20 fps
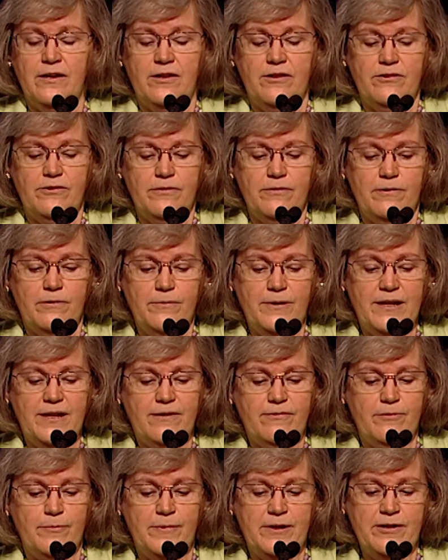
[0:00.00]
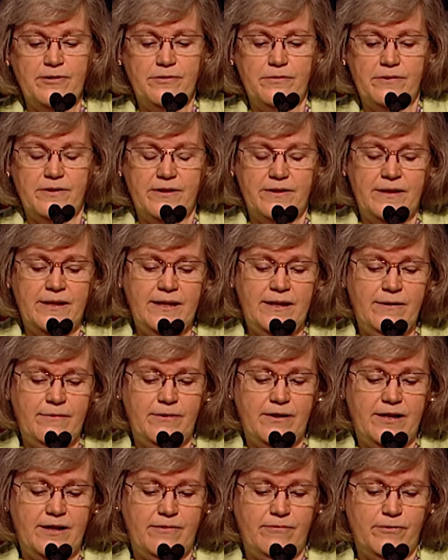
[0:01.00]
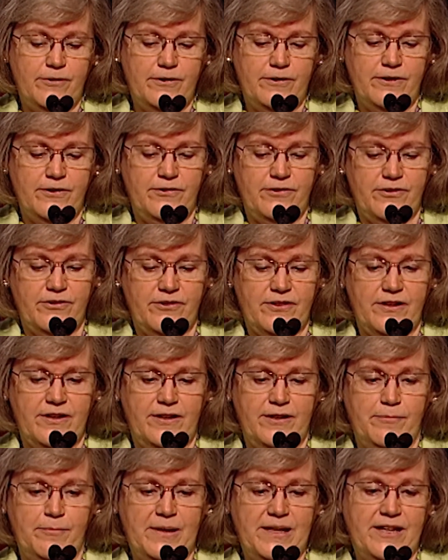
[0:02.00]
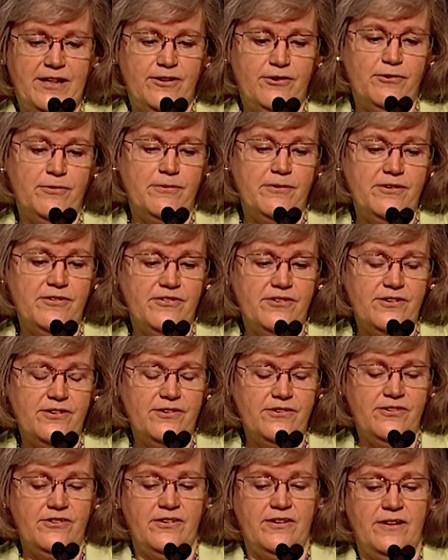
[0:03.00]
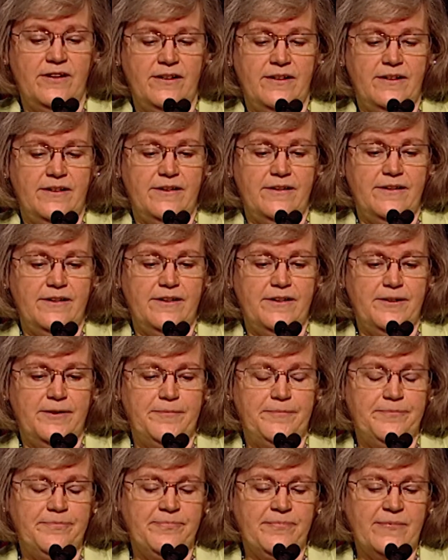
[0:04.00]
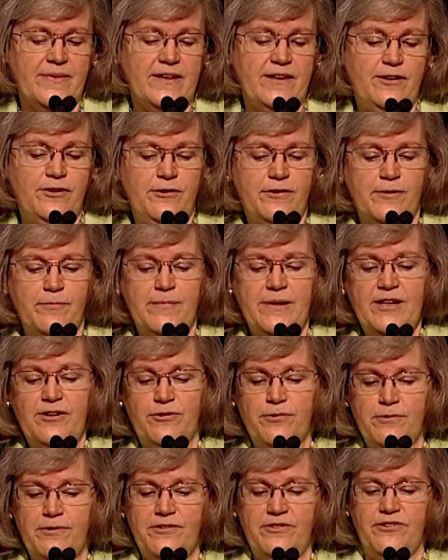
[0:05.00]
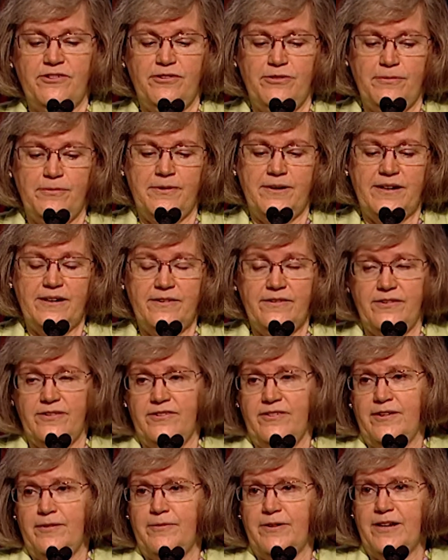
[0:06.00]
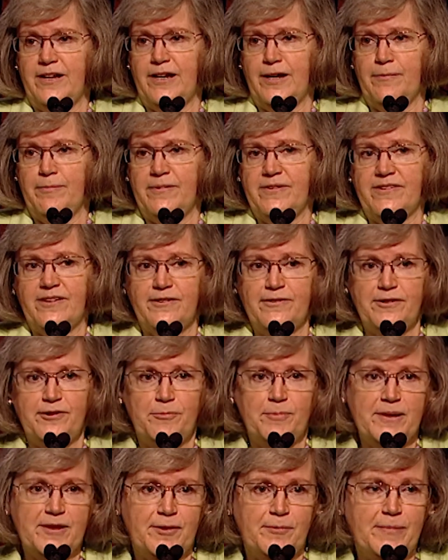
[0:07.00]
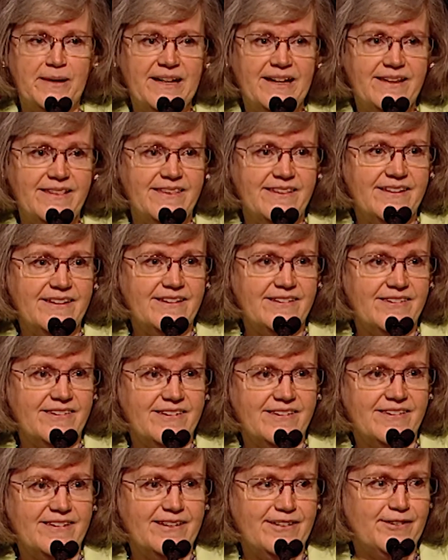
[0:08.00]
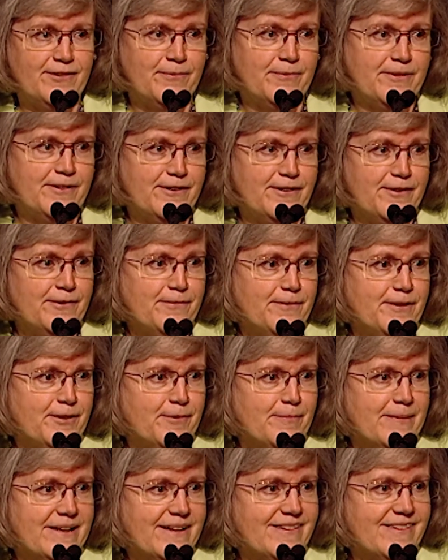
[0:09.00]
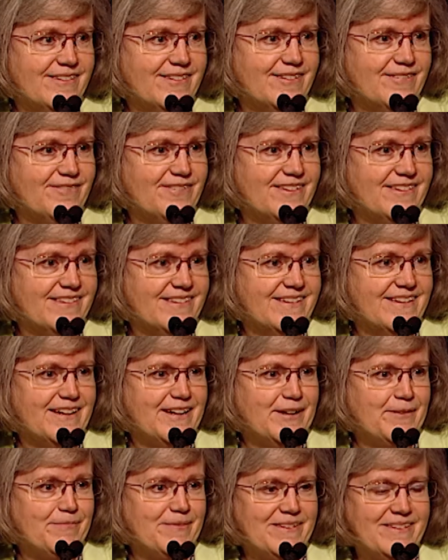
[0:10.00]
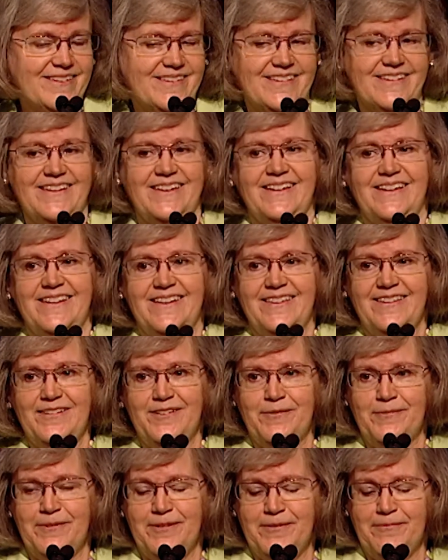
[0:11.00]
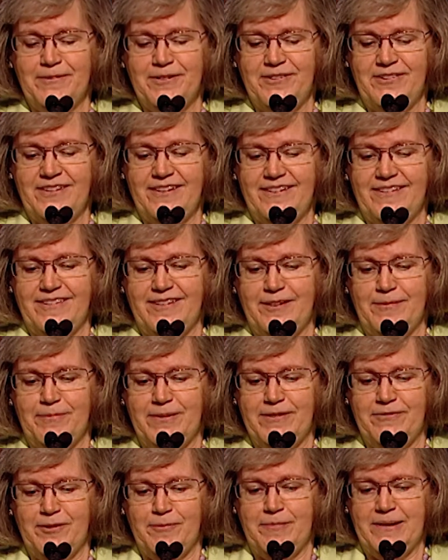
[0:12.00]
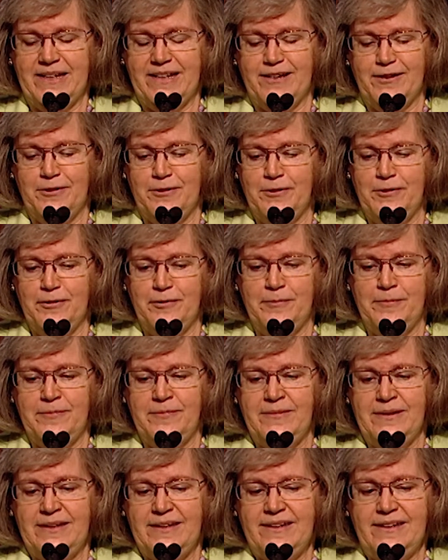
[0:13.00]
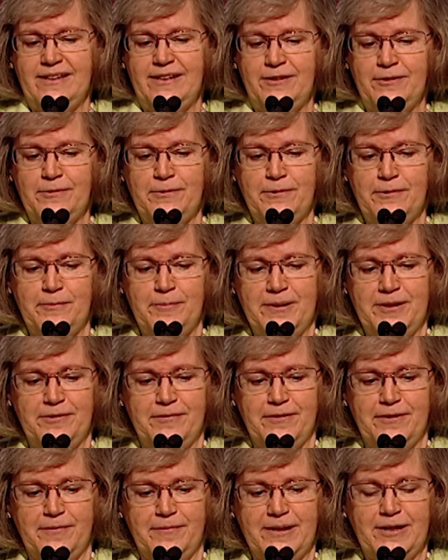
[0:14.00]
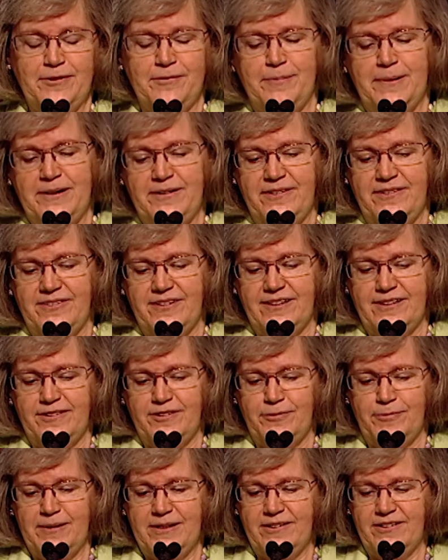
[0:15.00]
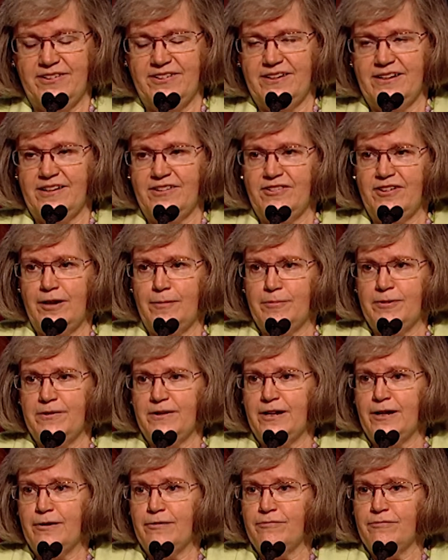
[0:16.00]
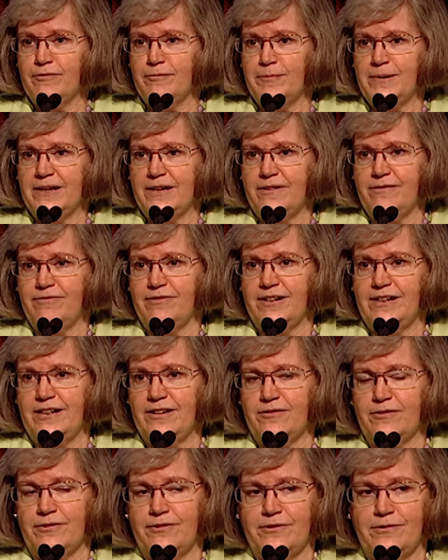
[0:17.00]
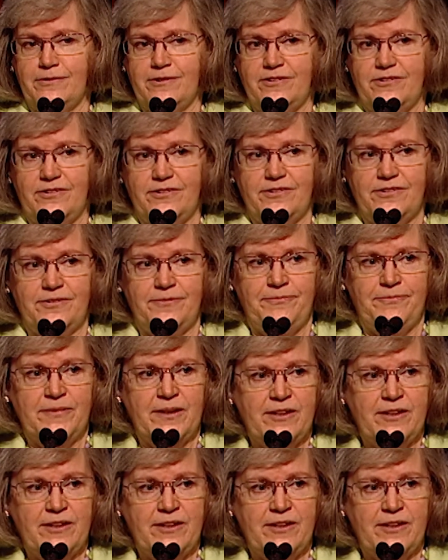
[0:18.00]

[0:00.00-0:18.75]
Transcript: So we have a module on that. We have one on just kind of bad choices. And you can make choices throughout and see what happens. I always pick the bad things because I just want to know what the bad stuff is that happens. There's one where she ends up living back at home in her old bedroom at her parents' house because she got chaptered out for bad financial choices.